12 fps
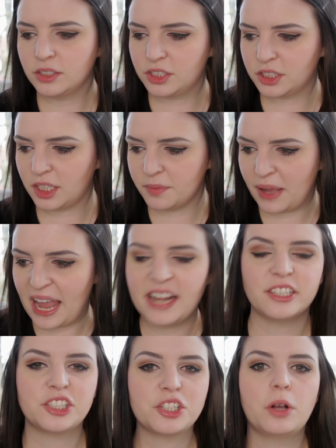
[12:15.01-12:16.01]
Just like
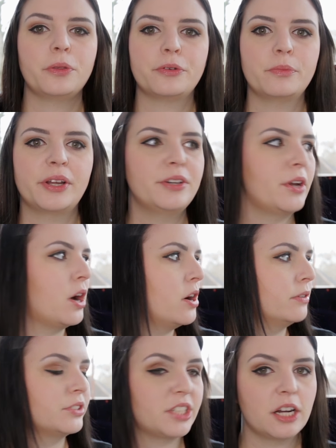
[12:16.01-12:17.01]
pain shot through my
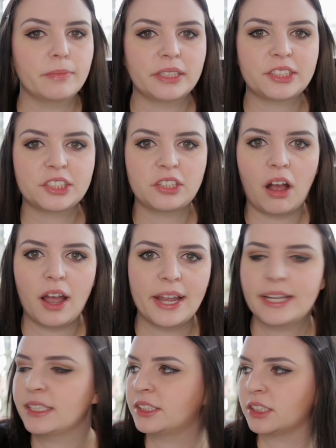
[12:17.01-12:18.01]
nerves down my
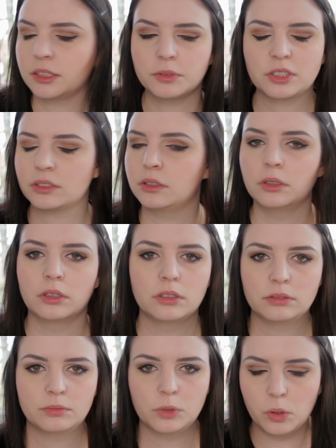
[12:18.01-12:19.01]
sides. It was
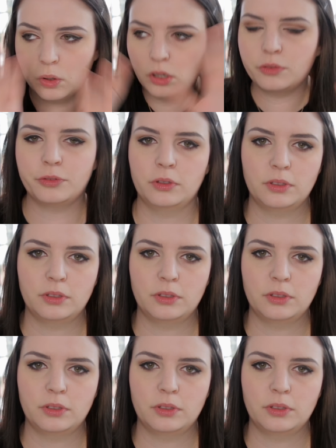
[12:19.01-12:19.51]
awful.